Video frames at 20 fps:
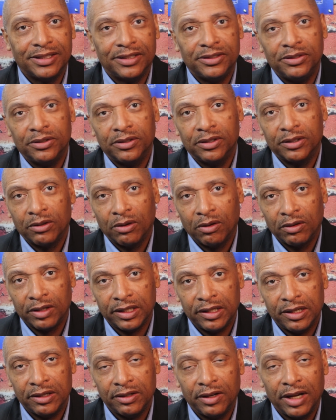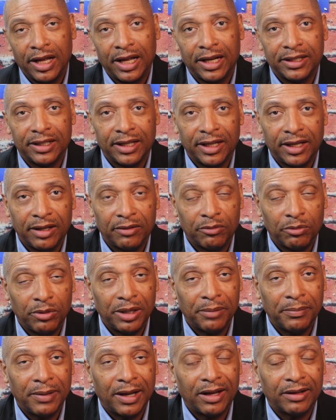that you could go on the internet and
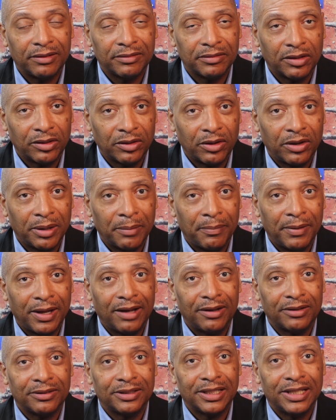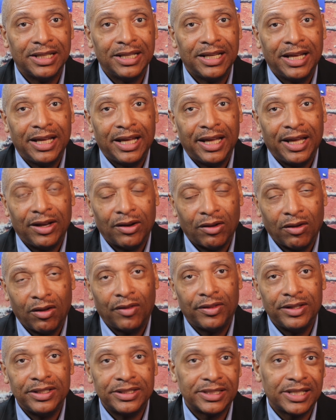read about, learn about, and
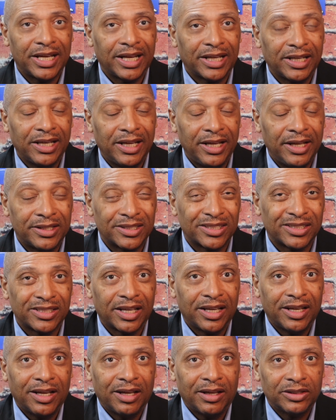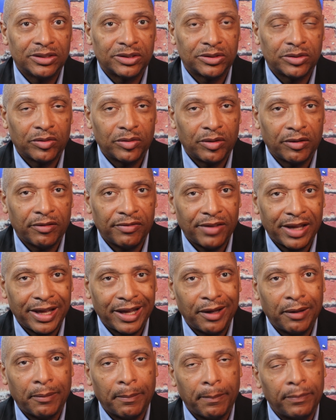all these techniques sort of
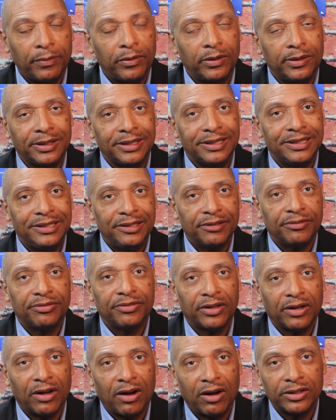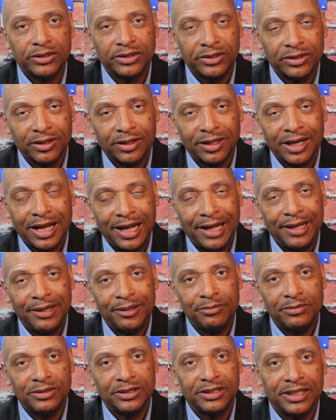help put different arsenal
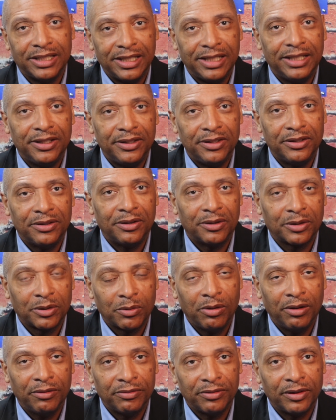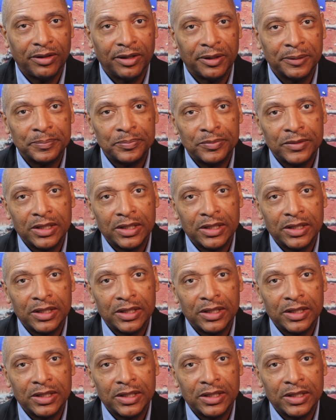items in your quiver,